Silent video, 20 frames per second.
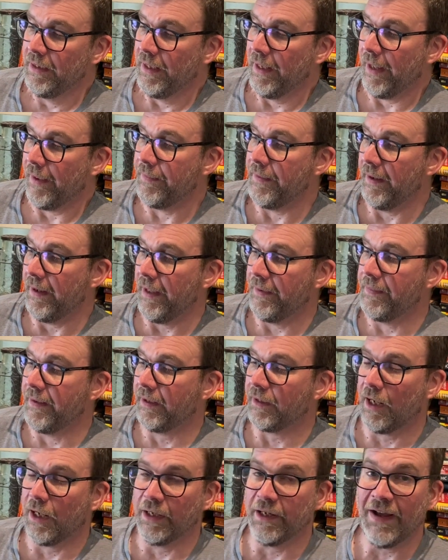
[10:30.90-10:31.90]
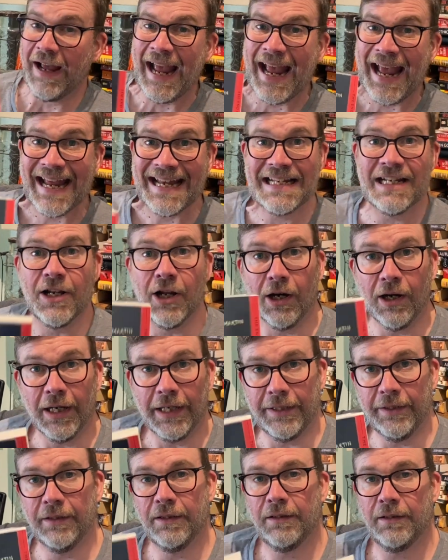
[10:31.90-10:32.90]
And the kind of
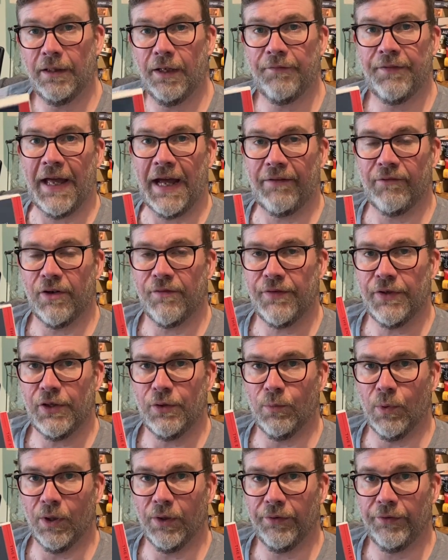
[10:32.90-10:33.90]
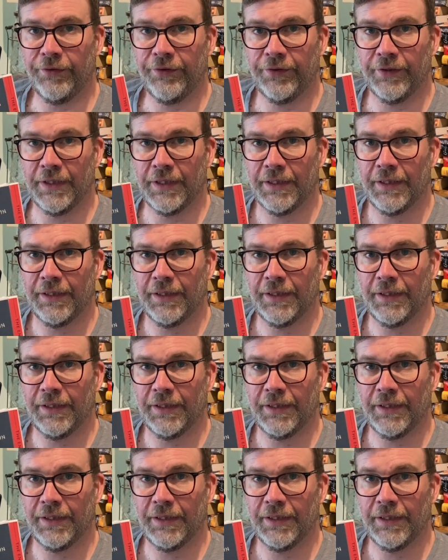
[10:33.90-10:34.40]
headline of that review was,